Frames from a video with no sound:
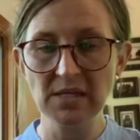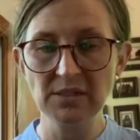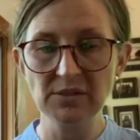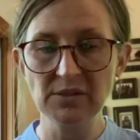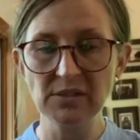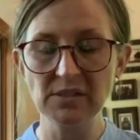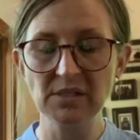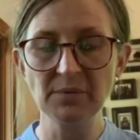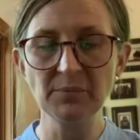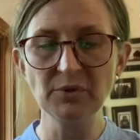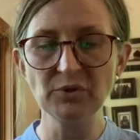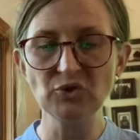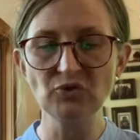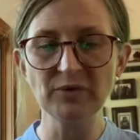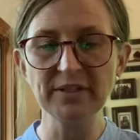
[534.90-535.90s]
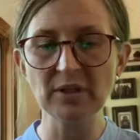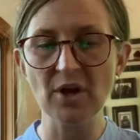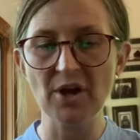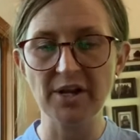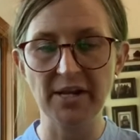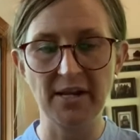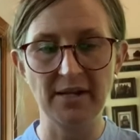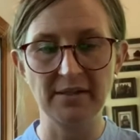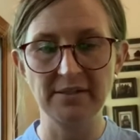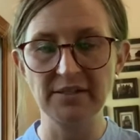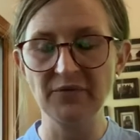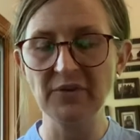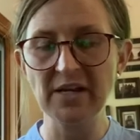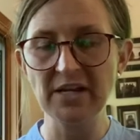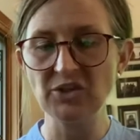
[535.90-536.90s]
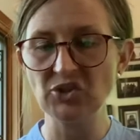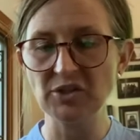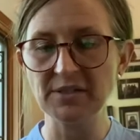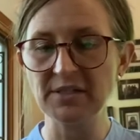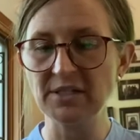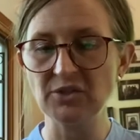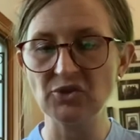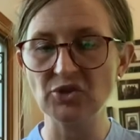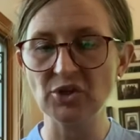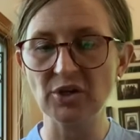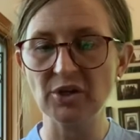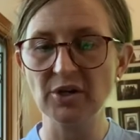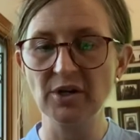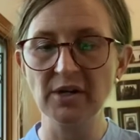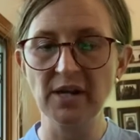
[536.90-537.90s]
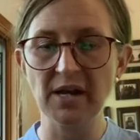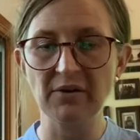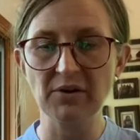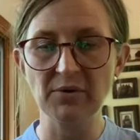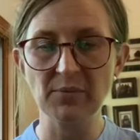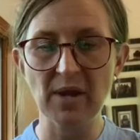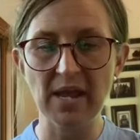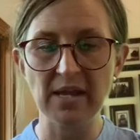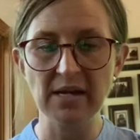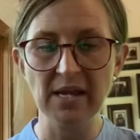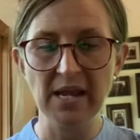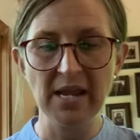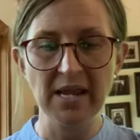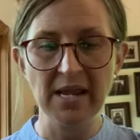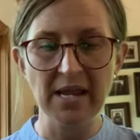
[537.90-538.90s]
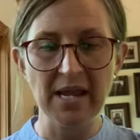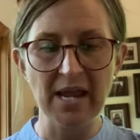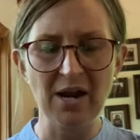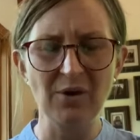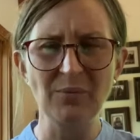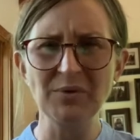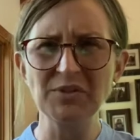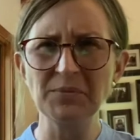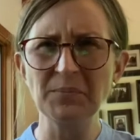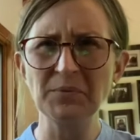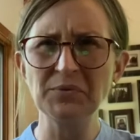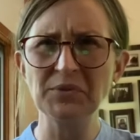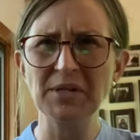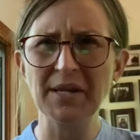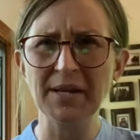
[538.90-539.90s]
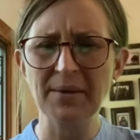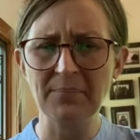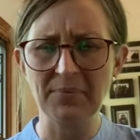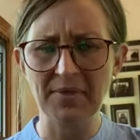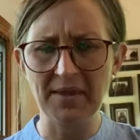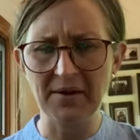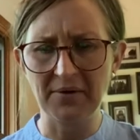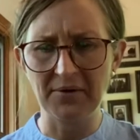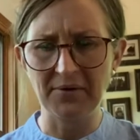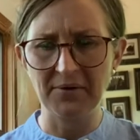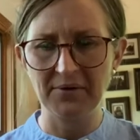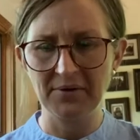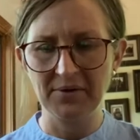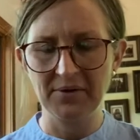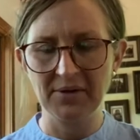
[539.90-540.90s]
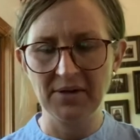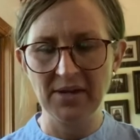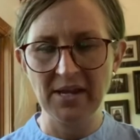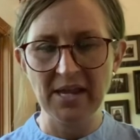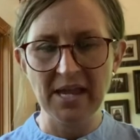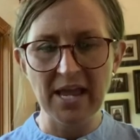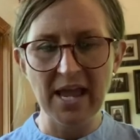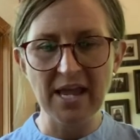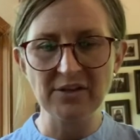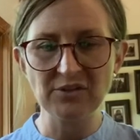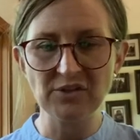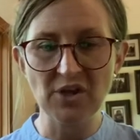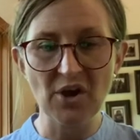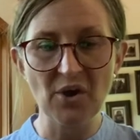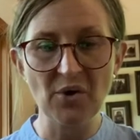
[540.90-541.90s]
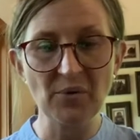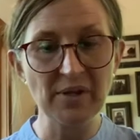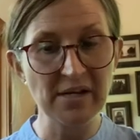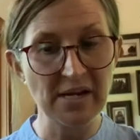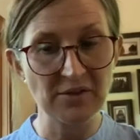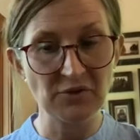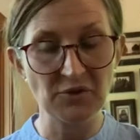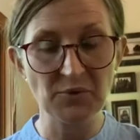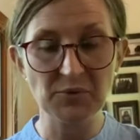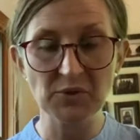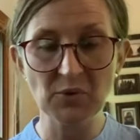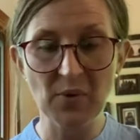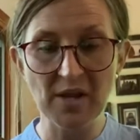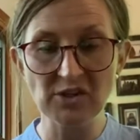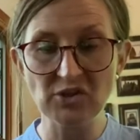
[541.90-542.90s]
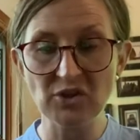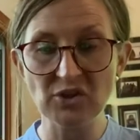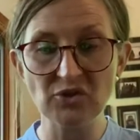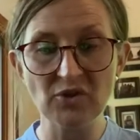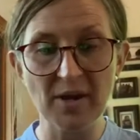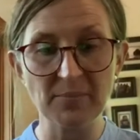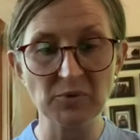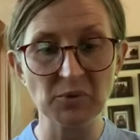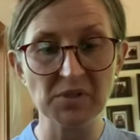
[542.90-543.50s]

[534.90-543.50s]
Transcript: Sybil Trelawney, divination teacher, Harry read. How are we supposed to get up there? As though, in answer to his question, the trapdoor